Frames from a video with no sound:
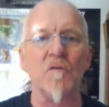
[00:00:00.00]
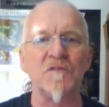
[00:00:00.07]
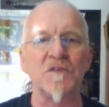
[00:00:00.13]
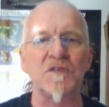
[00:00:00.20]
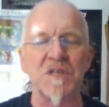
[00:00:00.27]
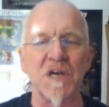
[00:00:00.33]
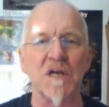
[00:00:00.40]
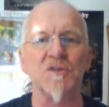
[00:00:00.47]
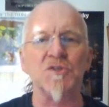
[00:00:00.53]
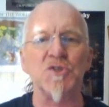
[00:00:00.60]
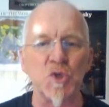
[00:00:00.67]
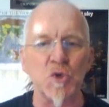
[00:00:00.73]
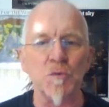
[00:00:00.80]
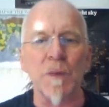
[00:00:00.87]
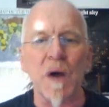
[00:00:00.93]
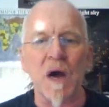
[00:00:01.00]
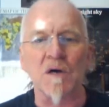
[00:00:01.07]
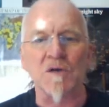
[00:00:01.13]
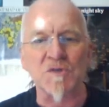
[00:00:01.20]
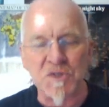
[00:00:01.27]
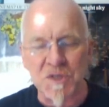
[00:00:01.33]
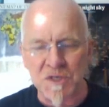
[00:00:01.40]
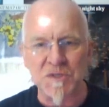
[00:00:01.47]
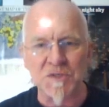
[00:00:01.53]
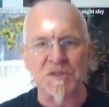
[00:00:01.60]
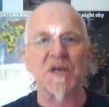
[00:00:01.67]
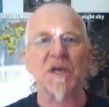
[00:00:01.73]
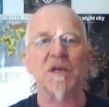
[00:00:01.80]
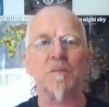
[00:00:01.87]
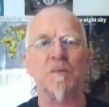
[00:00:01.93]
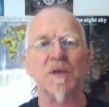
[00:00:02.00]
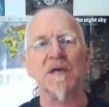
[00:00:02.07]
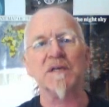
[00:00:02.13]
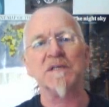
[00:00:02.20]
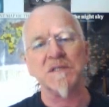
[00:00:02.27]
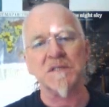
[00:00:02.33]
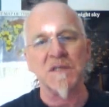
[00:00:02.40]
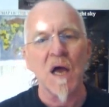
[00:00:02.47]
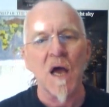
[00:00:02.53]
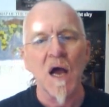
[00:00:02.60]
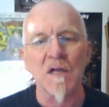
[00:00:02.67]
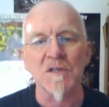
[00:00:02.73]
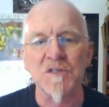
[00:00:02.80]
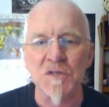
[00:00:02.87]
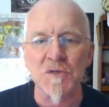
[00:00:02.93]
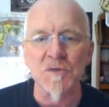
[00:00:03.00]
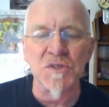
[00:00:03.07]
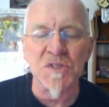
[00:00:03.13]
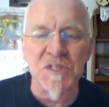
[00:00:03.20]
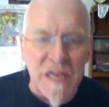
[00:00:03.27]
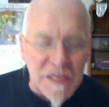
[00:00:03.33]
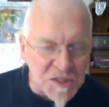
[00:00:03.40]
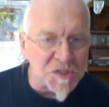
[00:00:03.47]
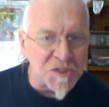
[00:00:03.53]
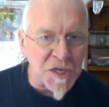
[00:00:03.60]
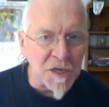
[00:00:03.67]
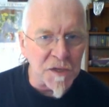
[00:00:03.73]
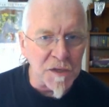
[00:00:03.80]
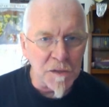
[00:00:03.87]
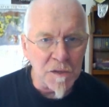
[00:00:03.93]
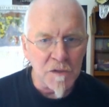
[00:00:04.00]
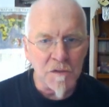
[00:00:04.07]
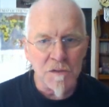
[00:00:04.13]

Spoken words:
of the Sun to Mars doesn't take place until Saturday.